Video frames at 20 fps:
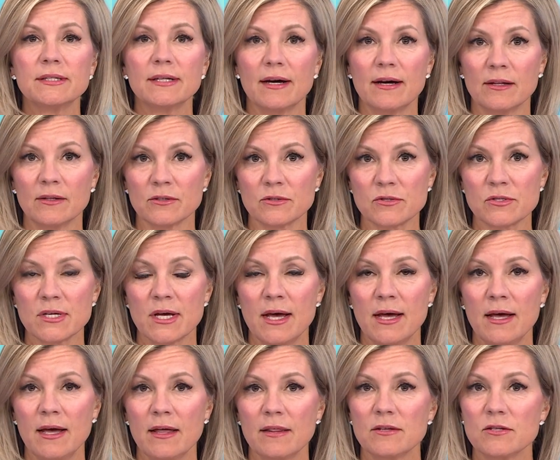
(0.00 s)

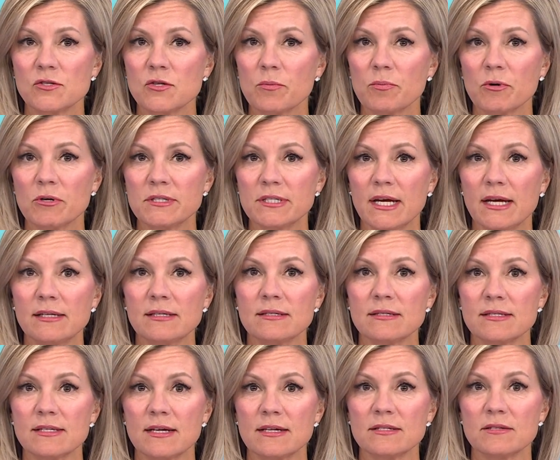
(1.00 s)
The
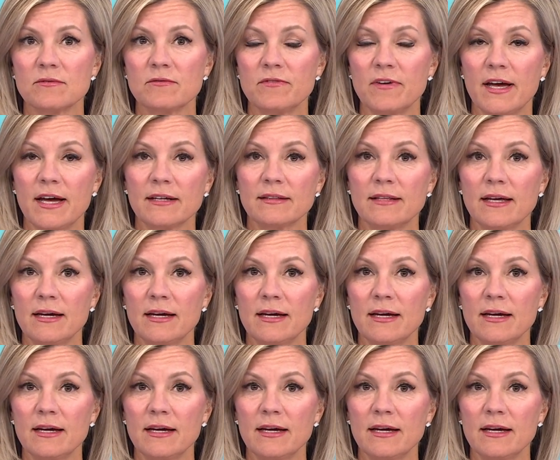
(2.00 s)
superintendent says, in fact,